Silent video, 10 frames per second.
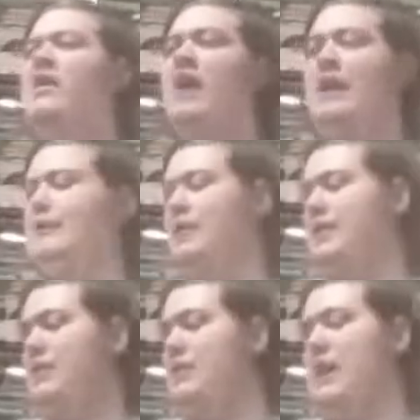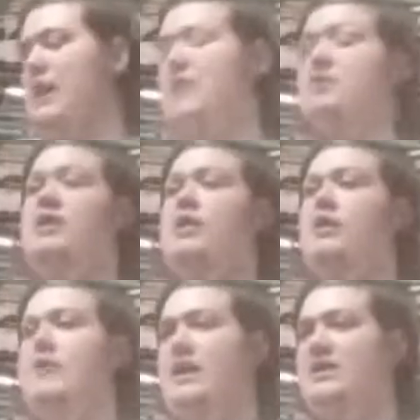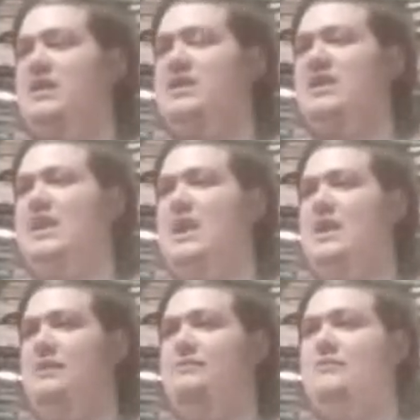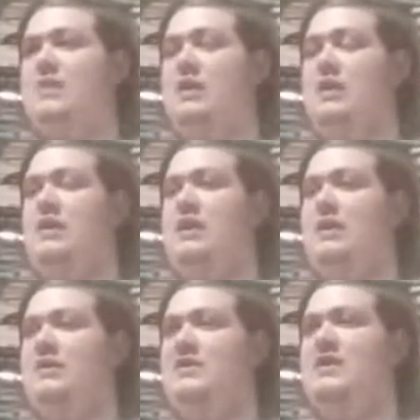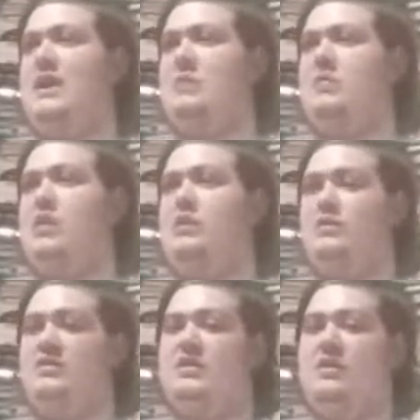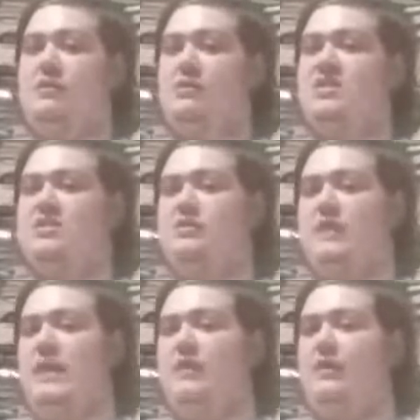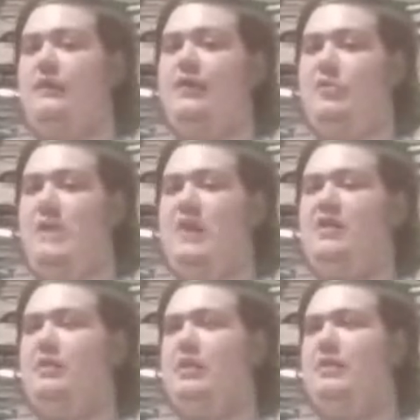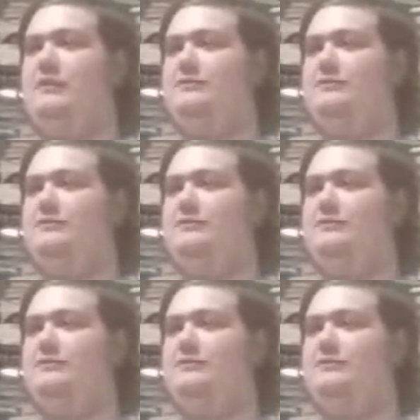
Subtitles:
I really don't. I'd trade all that just to get the same colors of the original that are film accurate.